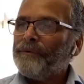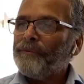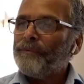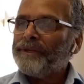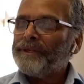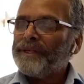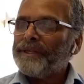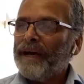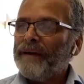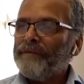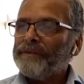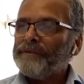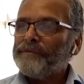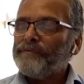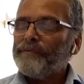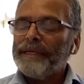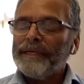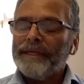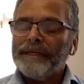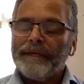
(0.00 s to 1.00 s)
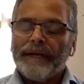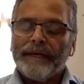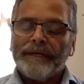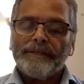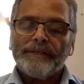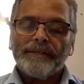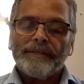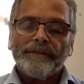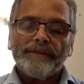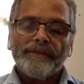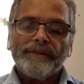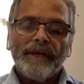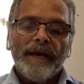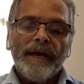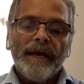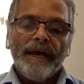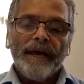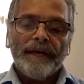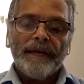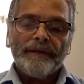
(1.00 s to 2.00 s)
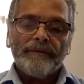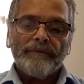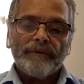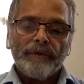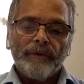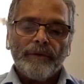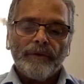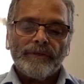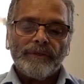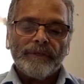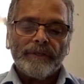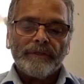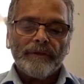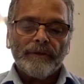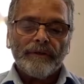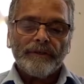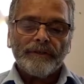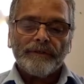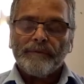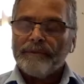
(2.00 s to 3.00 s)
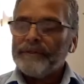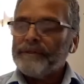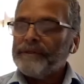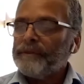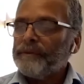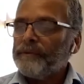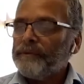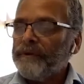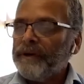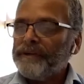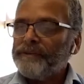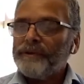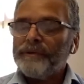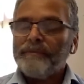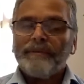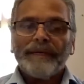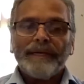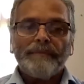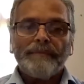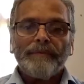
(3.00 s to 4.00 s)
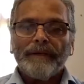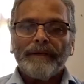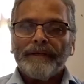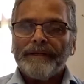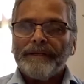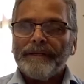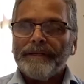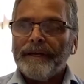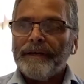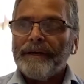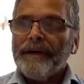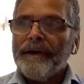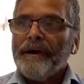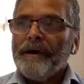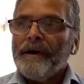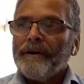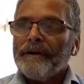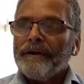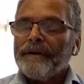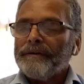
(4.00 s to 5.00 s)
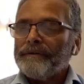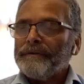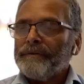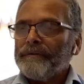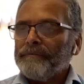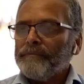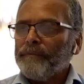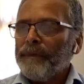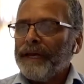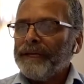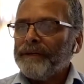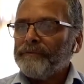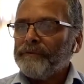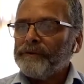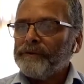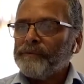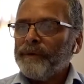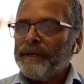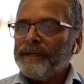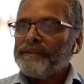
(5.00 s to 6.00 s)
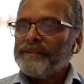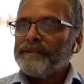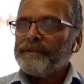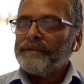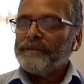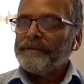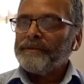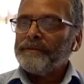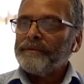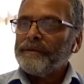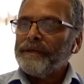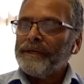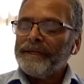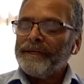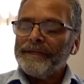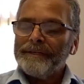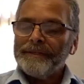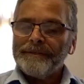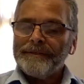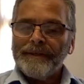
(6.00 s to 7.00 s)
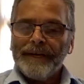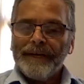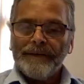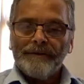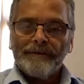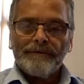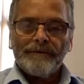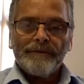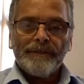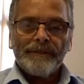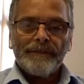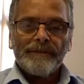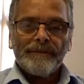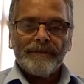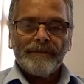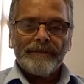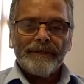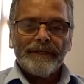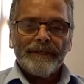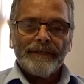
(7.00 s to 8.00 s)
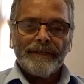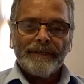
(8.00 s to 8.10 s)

which covers many nations, and of course acknowledgement to the Wiradjuri people, and paying respects to our traditional